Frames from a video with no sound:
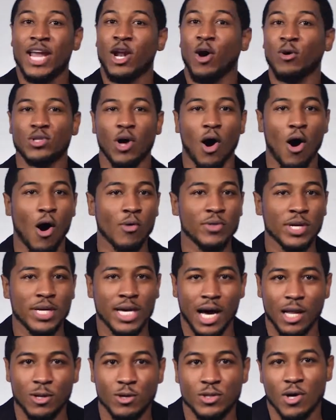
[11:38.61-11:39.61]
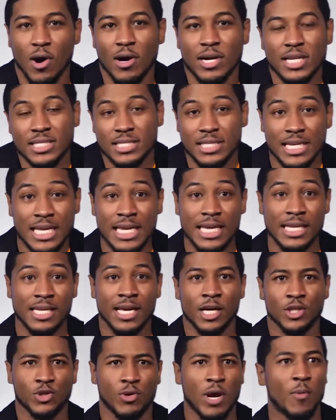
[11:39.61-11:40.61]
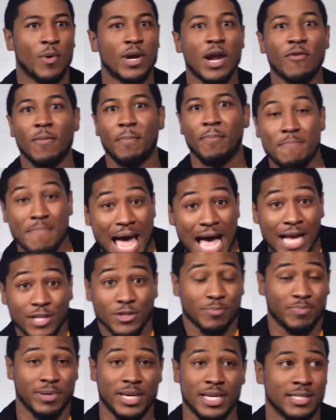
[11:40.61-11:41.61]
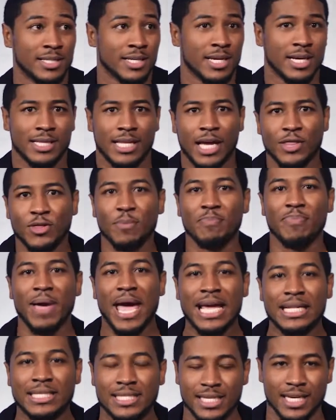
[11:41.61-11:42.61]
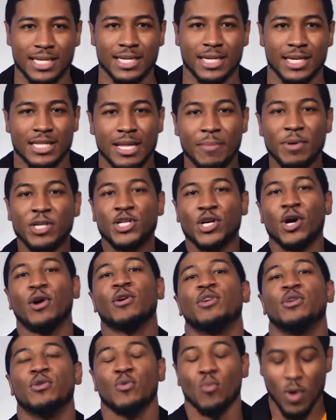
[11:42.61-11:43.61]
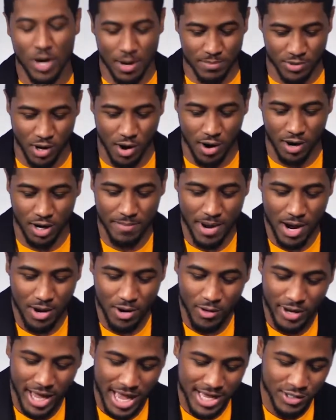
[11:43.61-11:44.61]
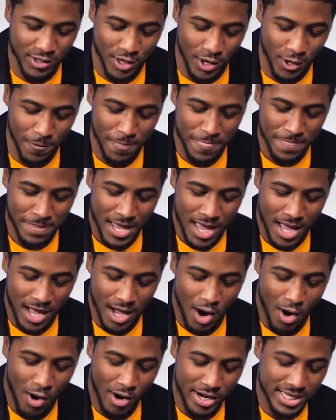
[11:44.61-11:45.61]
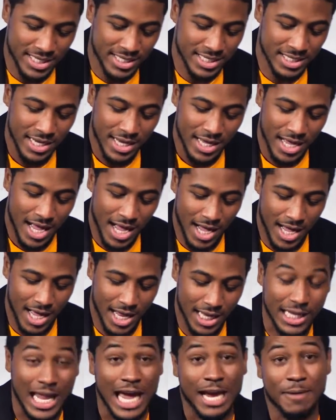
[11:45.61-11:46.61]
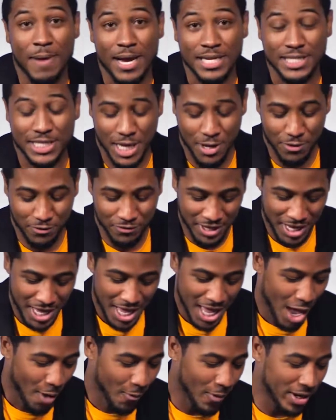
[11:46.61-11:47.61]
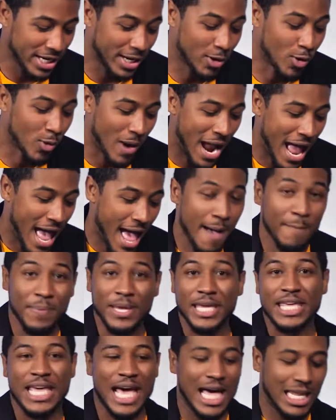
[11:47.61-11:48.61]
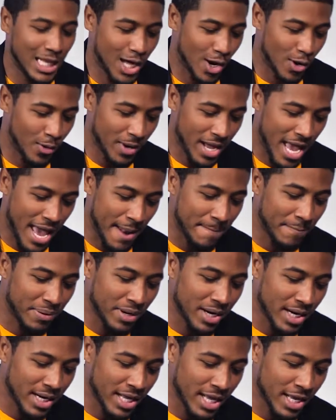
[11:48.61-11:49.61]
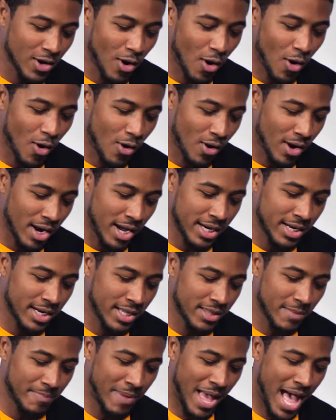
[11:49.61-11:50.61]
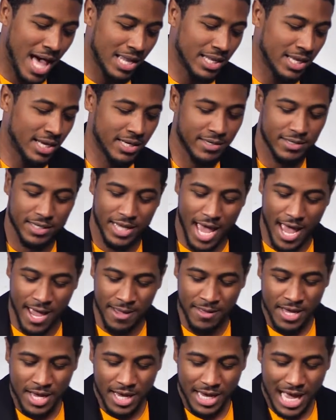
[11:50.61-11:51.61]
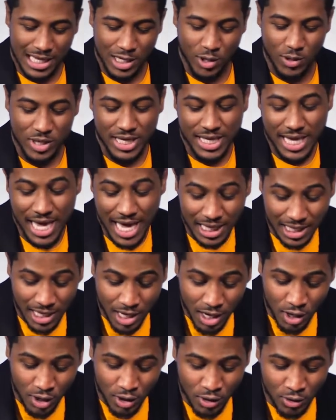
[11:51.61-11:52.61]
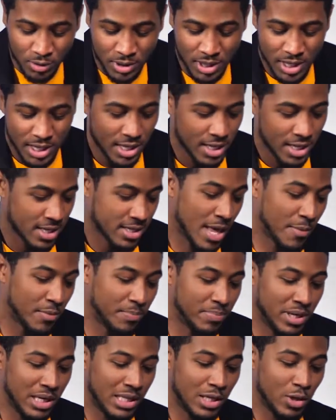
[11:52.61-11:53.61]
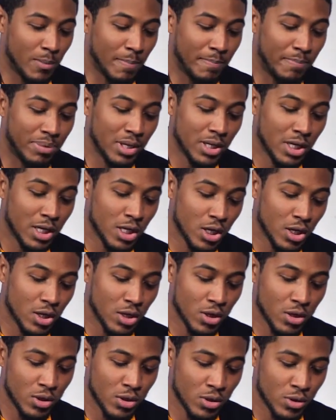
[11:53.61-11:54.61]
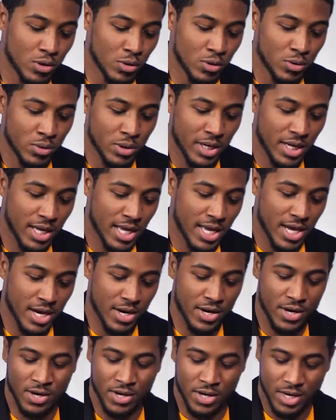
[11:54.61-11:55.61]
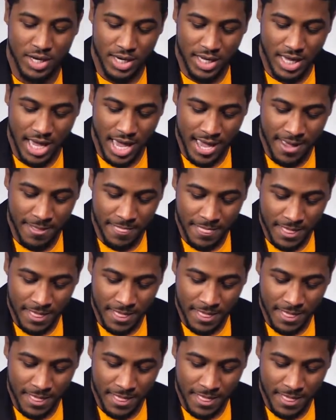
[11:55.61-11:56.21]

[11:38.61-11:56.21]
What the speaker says: It holds all the colors artists need to create whatever masterpiece that they're painting. Let me show you what I'm talking about, okay? So artists like myself would grab yellow and put it on the palette, okay? Got a little yellow, they would put a little blue here, okay?